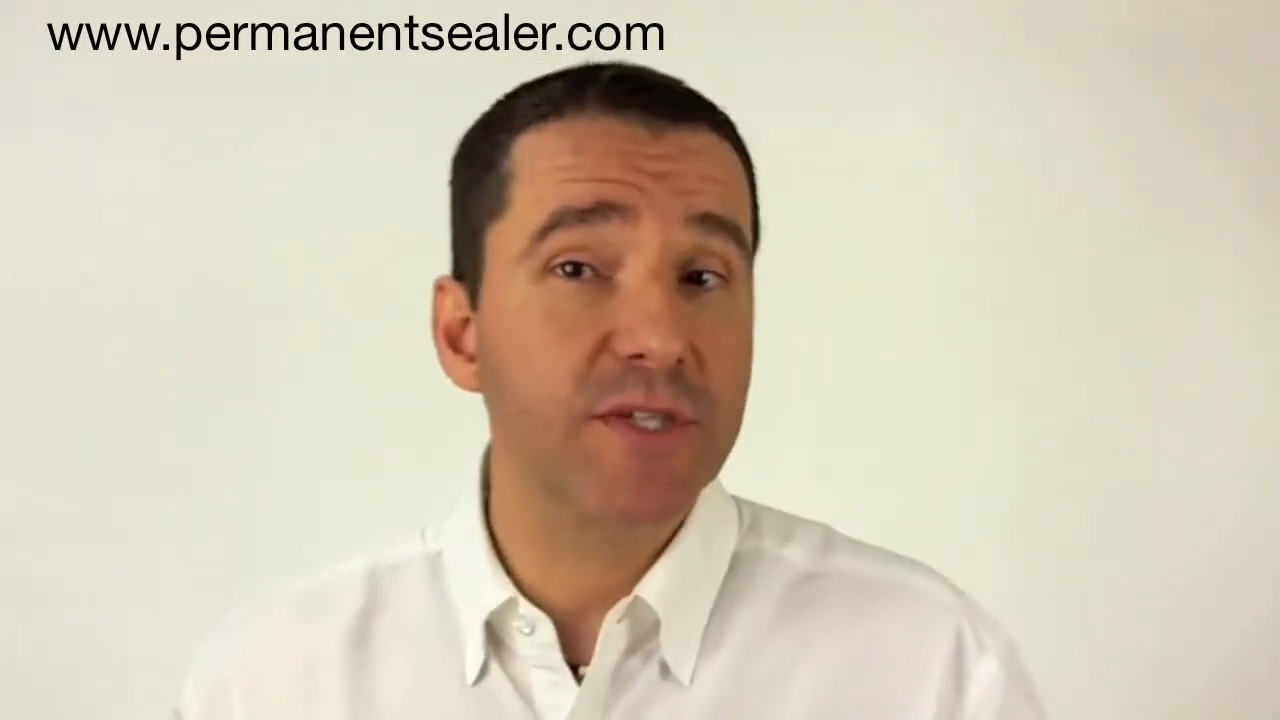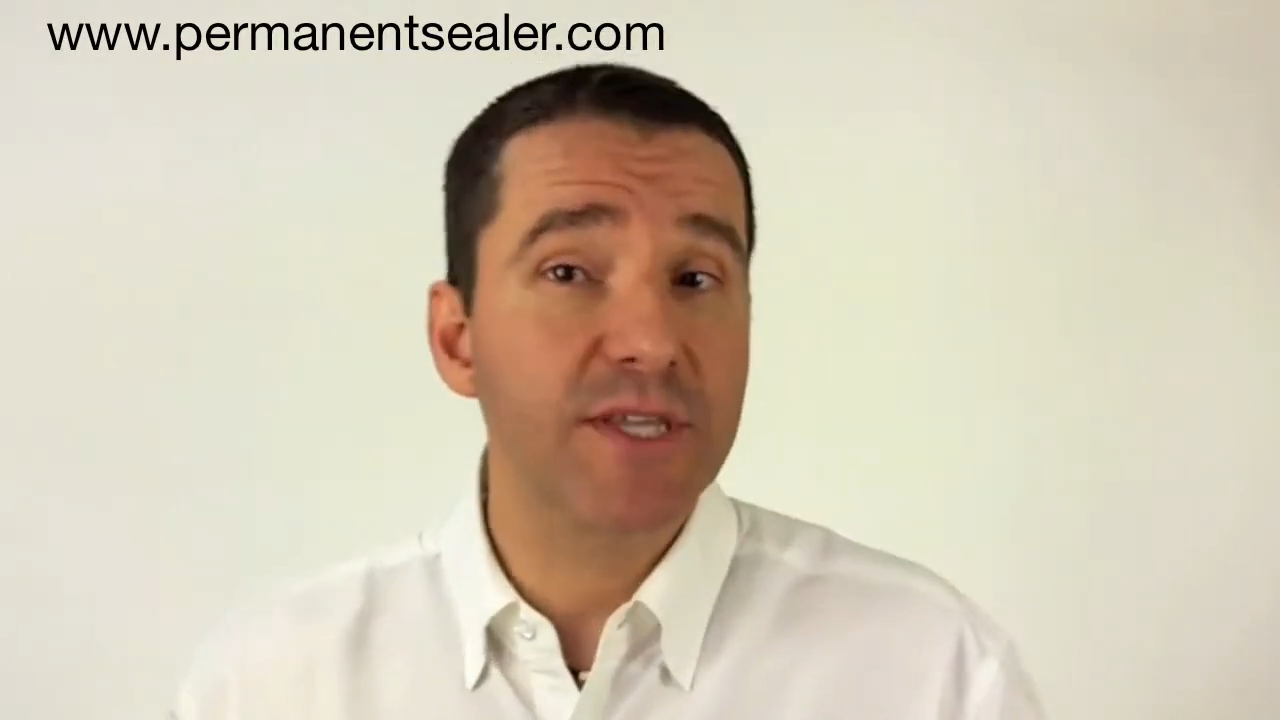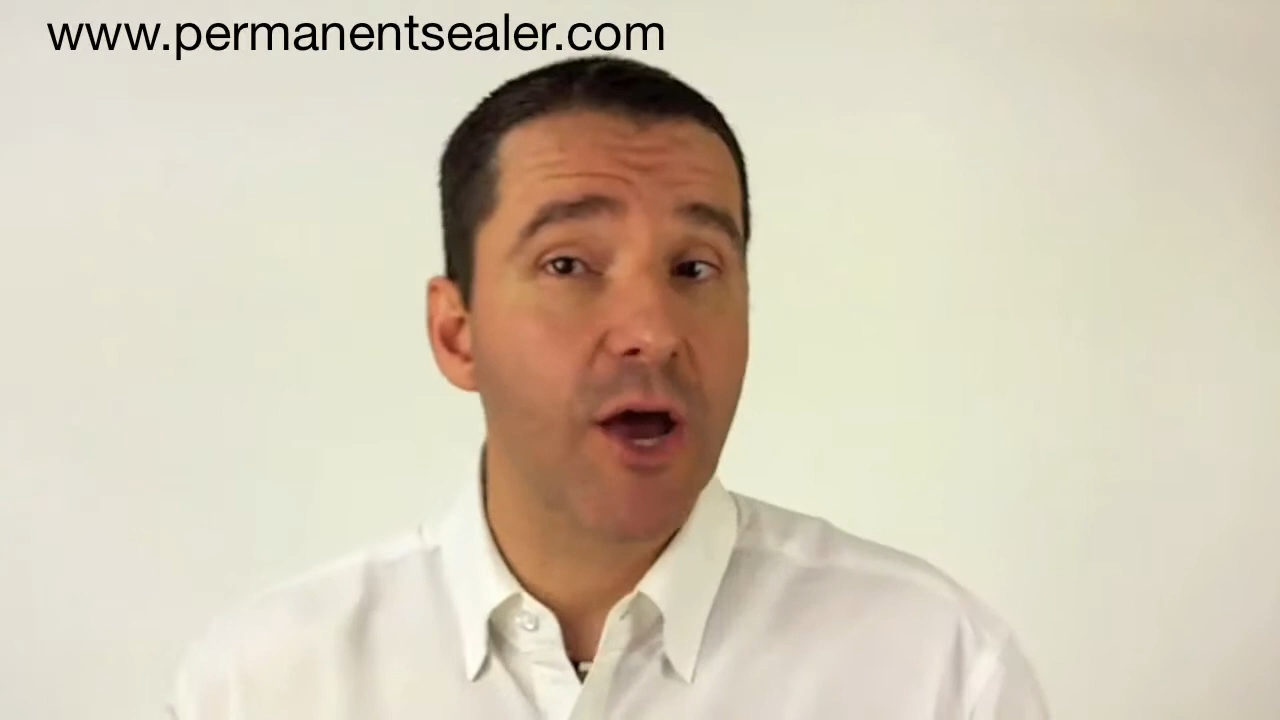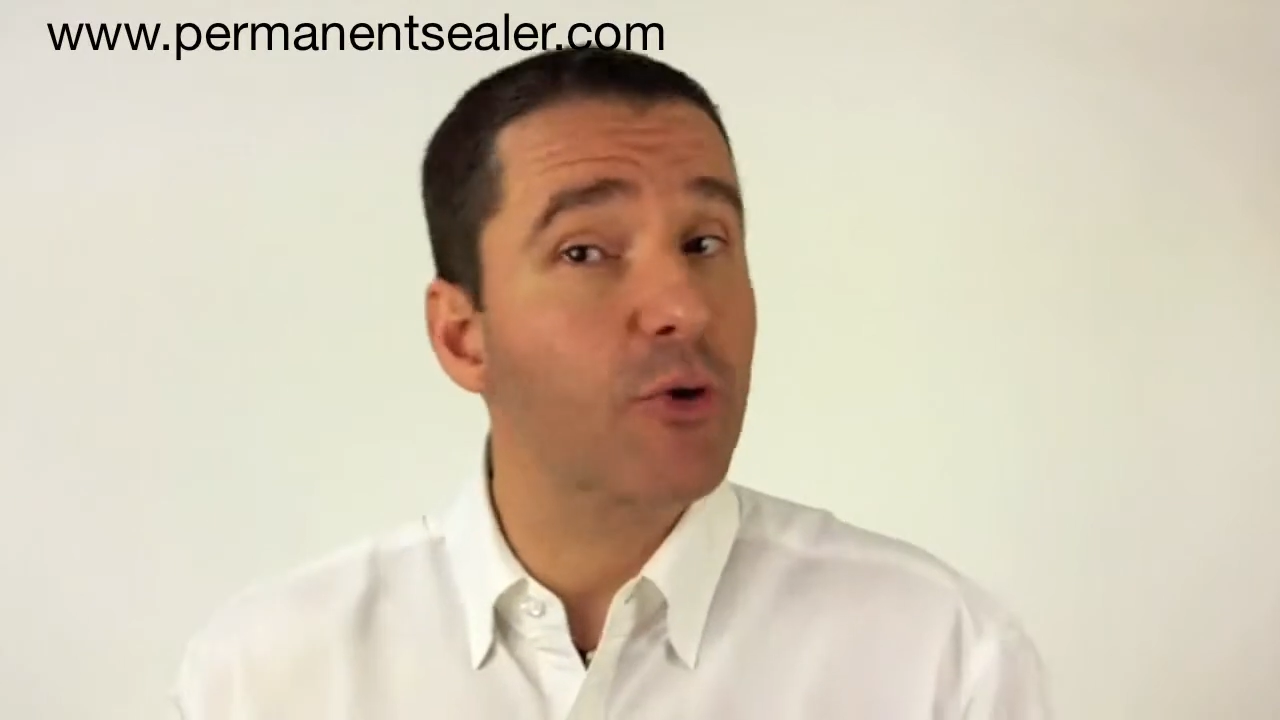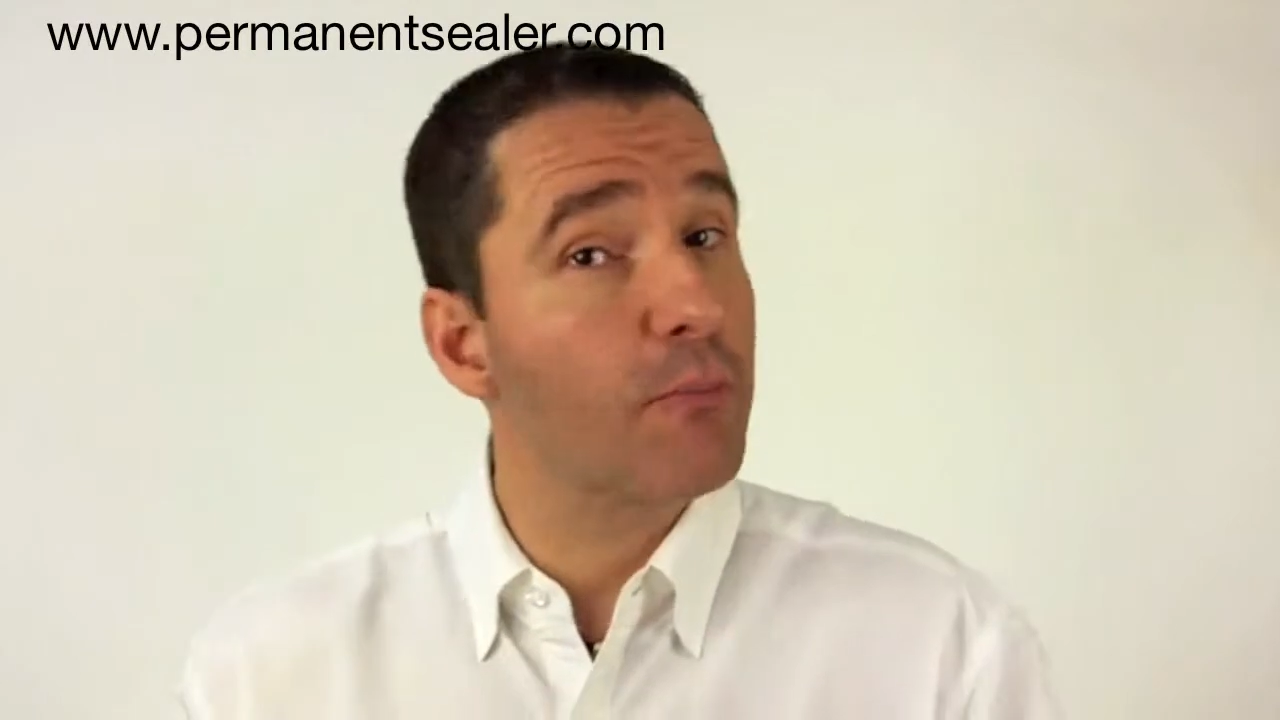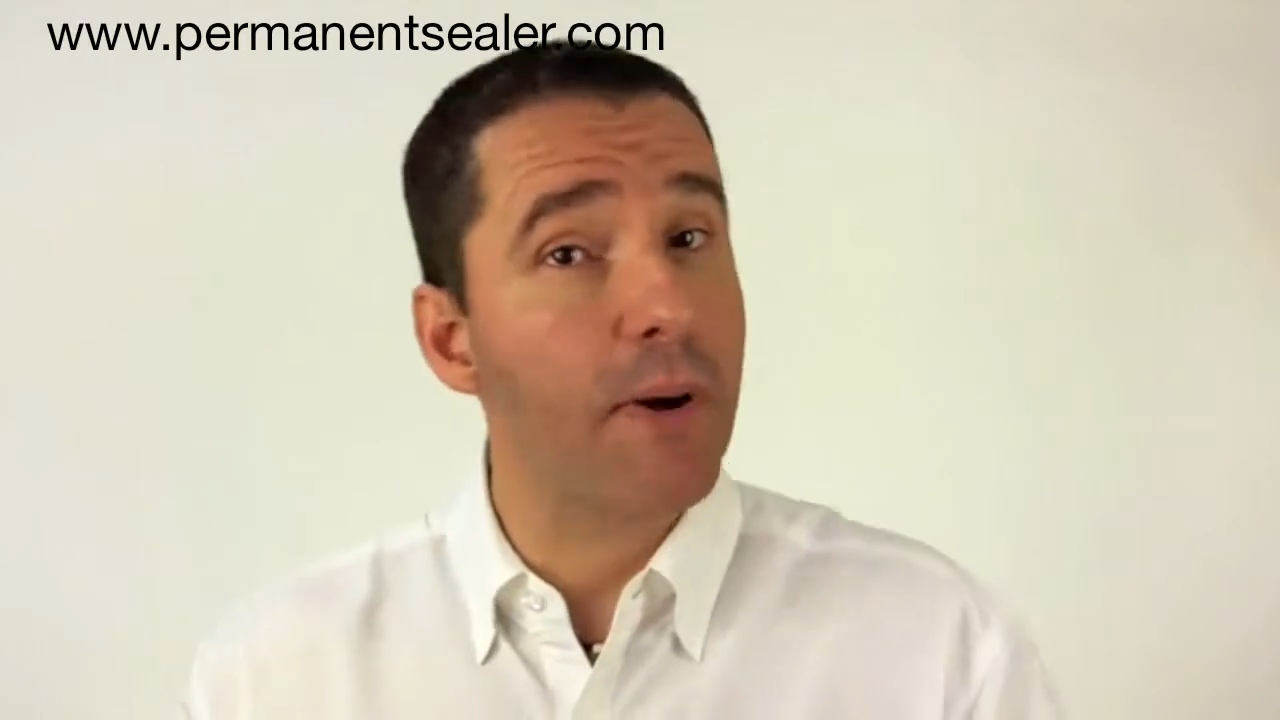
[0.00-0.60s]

it down or